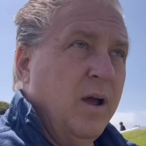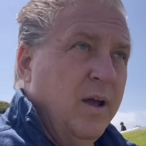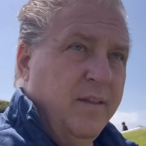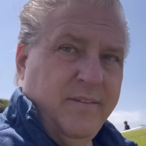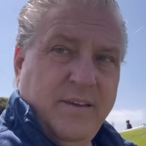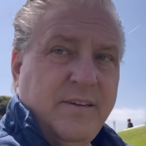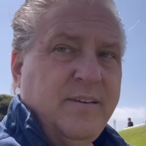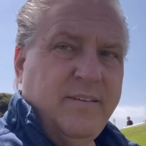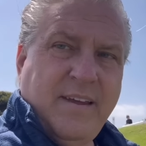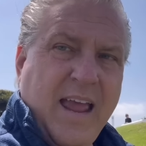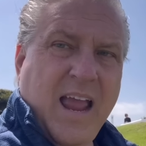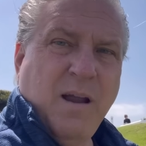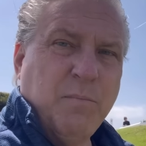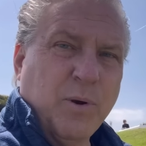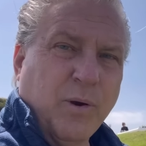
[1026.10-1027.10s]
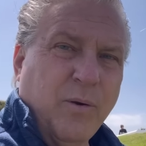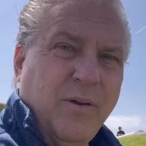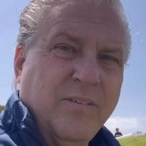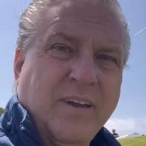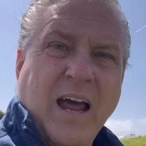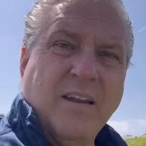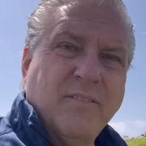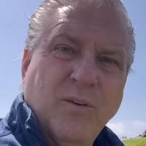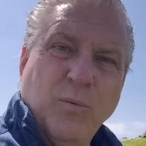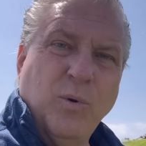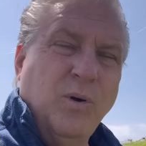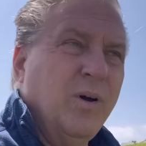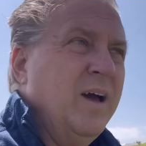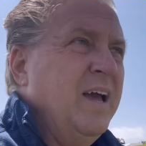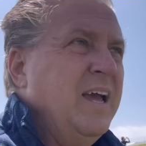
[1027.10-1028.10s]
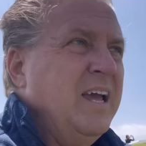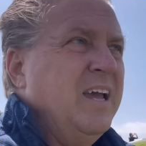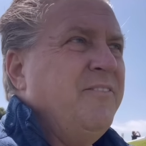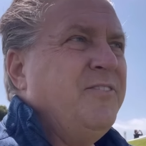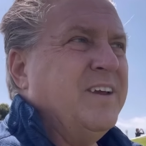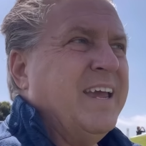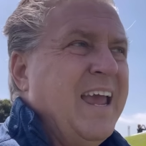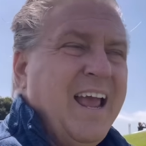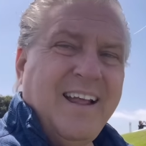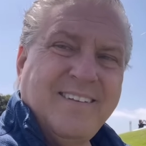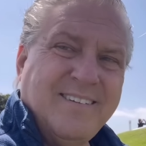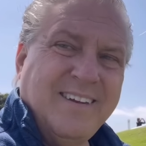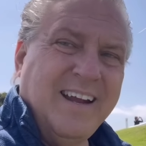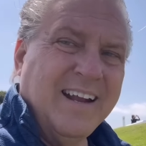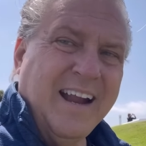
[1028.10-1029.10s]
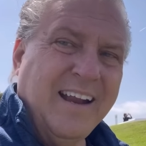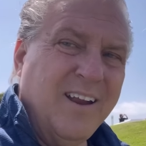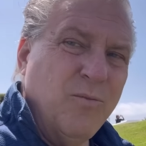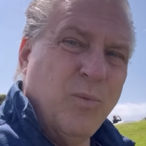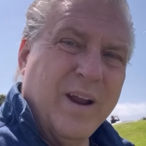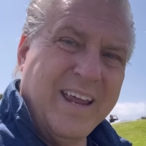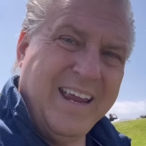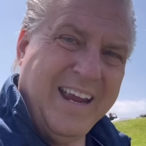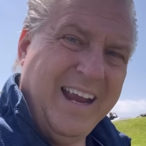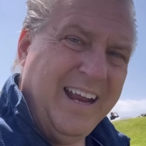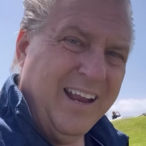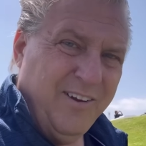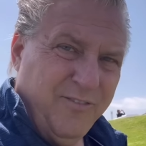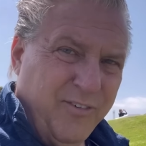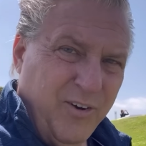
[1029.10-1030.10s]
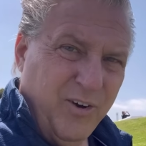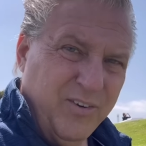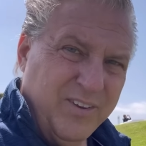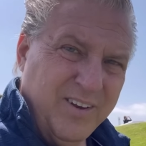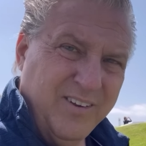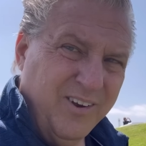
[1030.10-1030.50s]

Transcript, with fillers: this is hamburger inside of it. Well, if you can't see it, I didn't want to eat it first.